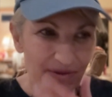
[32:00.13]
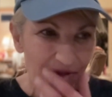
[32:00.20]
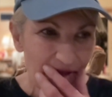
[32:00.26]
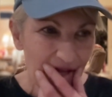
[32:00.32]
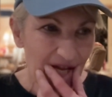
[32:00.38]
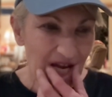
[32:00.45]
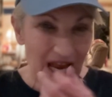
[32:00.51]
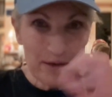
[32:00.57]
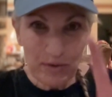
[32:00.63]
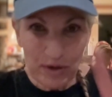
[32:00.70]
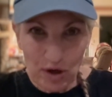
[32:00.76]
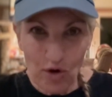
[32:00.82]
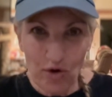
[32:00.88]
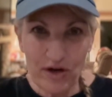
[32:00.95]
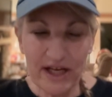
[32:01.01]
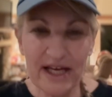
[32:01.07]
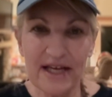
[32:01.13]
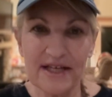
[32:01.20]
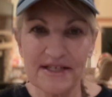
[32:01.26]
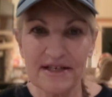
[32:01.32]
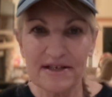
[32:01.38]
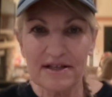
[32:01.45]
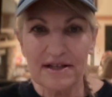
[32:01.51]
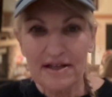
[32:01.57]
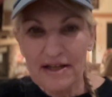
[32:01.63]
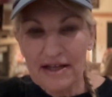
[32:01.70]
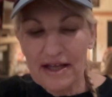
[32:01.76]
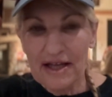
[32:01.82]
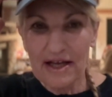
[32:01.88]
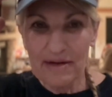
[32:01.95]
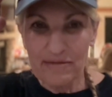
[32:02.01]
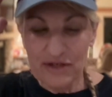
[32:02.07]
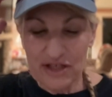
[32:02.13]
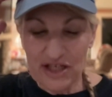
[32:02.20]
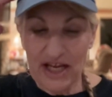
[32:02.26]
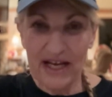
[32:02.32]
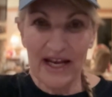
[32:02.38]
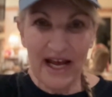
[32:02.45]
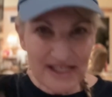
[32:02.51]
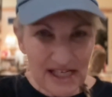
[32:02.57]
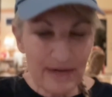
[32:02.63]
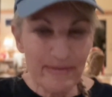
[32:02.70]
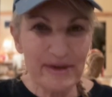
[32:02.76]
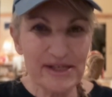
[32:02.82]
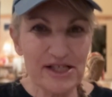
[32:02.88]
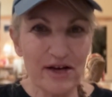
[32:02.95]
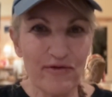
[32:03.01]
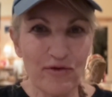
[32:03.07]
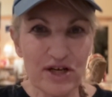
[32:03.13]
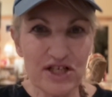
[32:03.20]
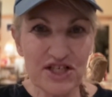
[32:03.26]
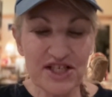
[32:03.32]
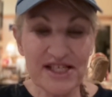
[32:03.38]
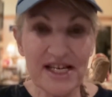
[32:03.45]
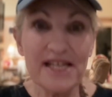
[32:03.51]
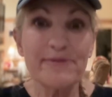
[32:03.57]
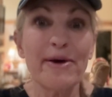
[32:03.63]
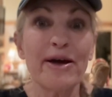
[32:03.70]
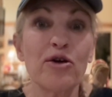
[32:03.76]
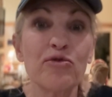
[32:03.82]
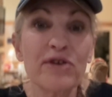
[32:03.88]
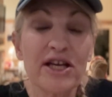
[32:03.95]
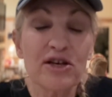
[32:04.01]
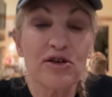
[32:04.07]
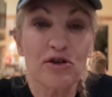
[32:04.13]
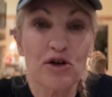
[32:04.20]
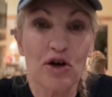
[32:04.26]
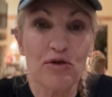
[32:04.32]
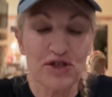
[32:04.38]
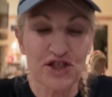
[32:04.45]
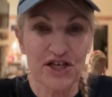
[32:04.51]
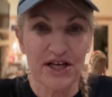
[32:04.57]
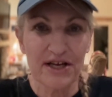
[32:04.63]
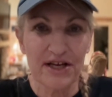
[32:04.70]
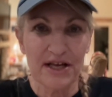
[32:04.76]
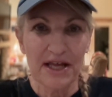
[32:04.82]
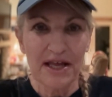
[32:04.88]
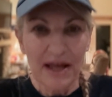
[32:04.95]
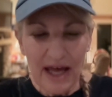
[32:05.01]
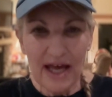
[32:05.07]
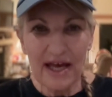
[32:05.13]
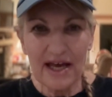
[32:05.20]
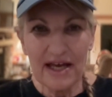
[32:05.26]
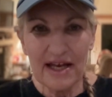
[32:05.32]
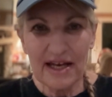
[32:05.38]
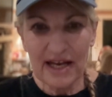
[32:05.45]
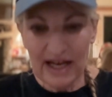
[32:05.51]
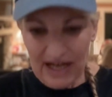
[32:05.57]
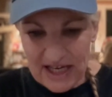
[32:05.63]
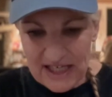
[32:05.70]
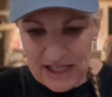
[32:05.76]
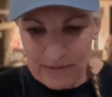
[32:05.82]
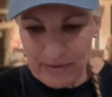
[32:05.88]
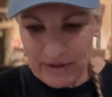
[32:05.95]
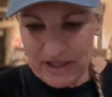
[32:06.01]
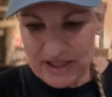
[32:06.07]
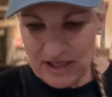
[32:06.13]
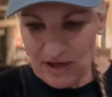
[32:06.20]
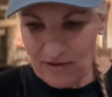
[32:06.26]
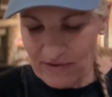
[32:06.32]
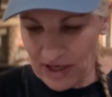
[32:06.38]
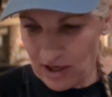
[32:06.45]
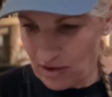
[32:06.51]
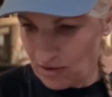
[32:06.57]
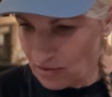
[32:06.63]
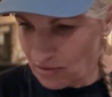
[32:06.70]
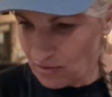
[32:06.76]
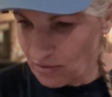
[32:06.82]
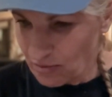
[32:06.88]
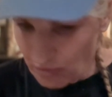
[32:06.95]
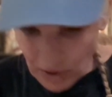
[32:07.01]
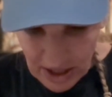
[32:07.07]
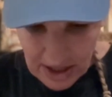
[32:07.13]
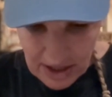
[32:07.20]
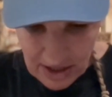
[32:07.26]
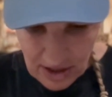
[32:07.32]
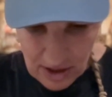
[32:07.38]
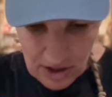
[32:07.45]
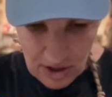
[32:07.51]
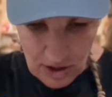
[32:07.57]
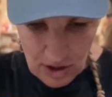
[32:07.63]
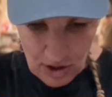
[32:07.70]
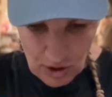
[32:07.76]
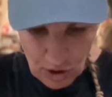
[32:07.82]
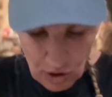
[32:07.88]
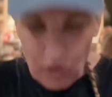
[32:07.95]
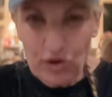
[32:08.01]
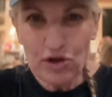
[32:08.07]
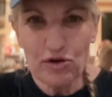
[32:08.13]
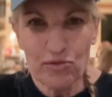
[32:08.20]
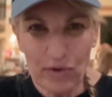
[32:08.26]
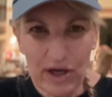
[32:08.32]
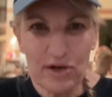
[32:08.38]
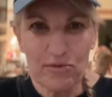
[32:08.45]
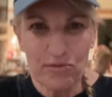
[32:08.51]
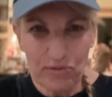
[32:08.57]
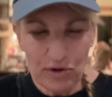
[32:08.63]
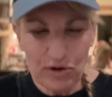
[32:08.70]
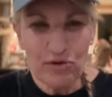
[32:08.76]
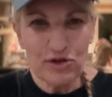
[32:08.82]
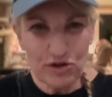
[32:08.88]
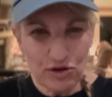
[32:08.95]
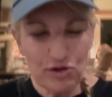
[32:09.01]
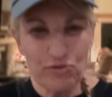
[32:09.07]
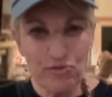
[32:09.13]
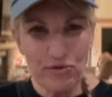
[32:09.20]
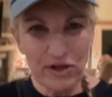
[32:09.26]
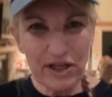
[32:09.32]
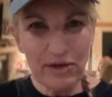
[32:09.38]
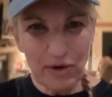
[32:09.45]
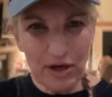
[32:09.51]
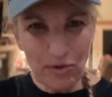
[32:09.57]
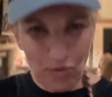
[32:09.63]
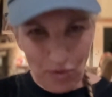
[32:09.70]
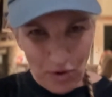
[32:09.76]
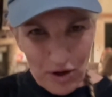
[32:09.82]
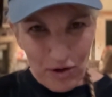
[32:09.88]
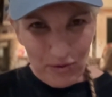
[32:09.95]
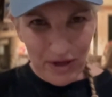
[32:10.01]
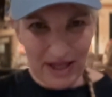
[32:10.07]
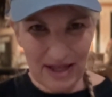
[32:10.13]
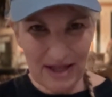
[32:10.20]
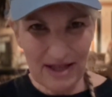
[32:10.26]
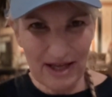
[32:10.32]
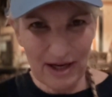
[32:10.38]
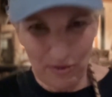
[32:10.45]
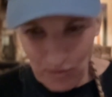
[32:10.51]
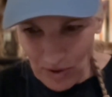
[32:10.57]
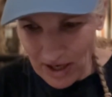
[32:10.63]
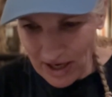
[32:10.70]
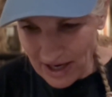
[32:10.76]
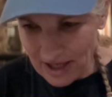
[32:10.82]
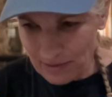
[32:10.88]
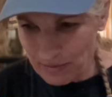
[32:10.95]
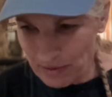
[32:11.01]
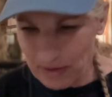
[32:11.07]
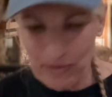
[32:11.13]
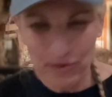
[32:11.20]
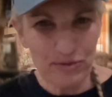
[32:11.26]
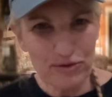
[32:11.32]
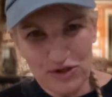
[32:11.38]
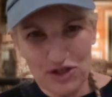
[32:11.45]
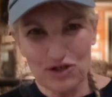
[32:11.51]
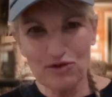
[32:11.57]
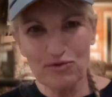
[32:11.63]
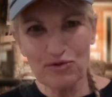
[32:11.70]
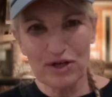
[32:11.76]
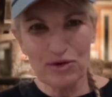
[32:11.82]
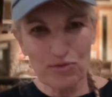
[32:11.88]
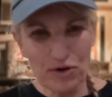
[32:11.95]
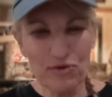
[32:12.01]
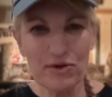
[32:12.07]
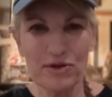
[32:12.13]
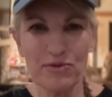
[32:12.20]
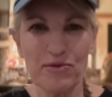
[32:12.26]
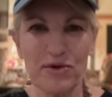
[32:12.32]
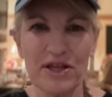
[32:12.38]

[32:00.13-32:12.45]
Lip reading: and recording it, and asking myself questions as my own inner coach, and asking myself, like, who do you really want to work with? Like, what kind of peeparoos do you want to work with